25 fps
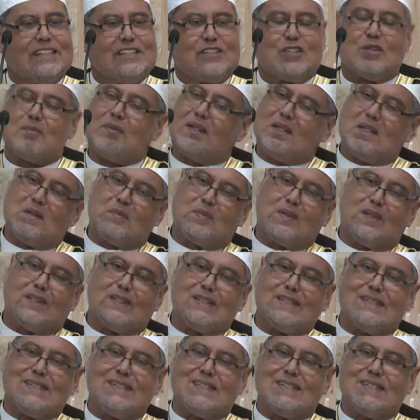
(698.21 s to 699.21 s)
So my dear
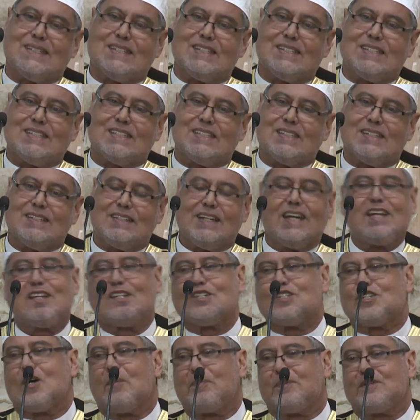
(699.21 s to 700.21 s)
brothers and sisters, take
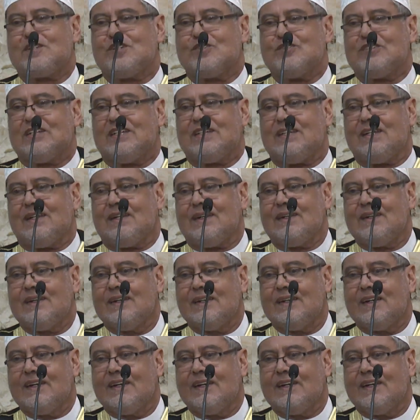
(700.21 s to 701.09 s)
this opportunity.